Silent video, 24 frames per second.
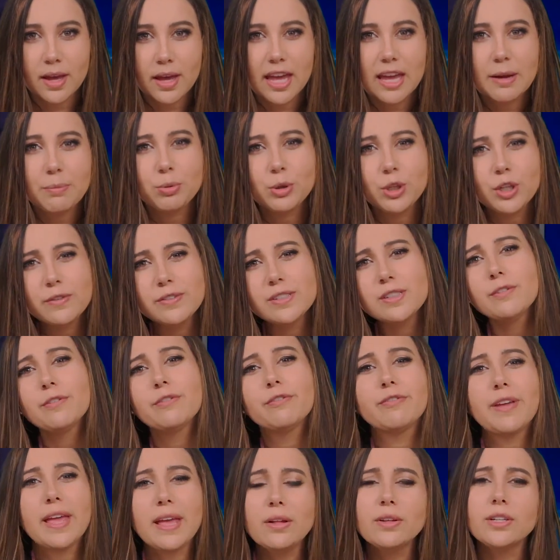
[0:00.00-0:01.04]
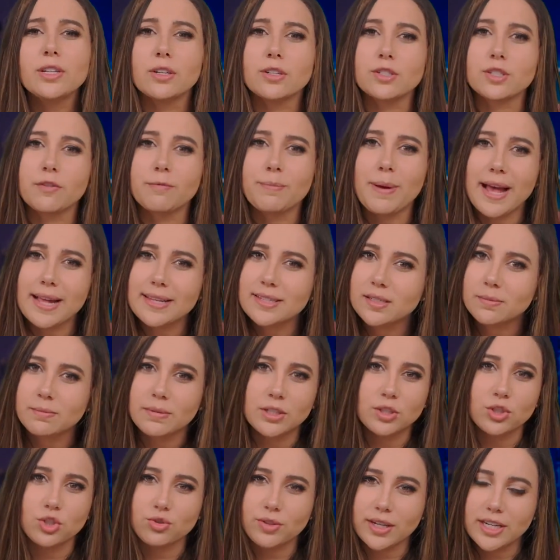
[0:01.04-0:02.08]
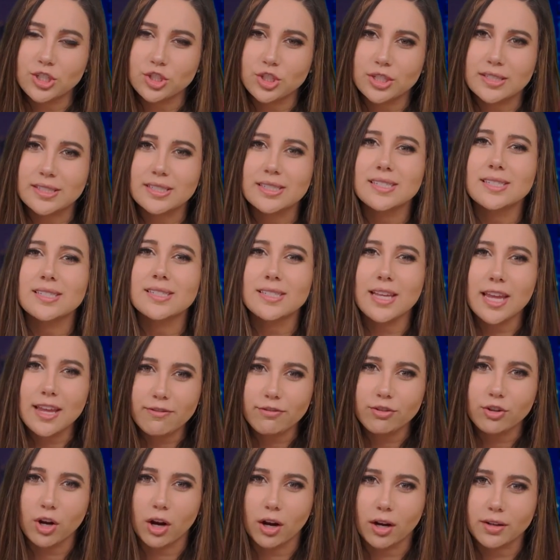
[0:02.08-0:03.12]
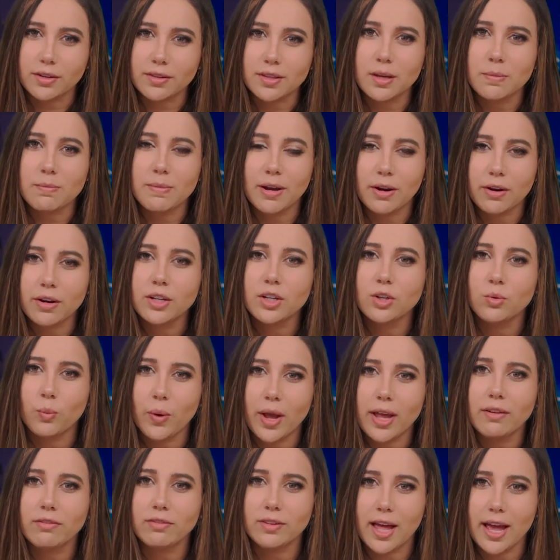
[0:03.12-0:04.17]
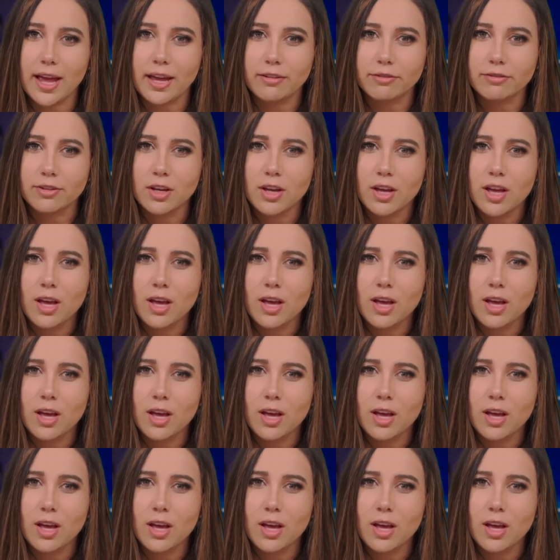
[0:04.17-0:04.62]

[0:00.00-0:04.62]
It proves the failures of past administrations to safeguard the American way of life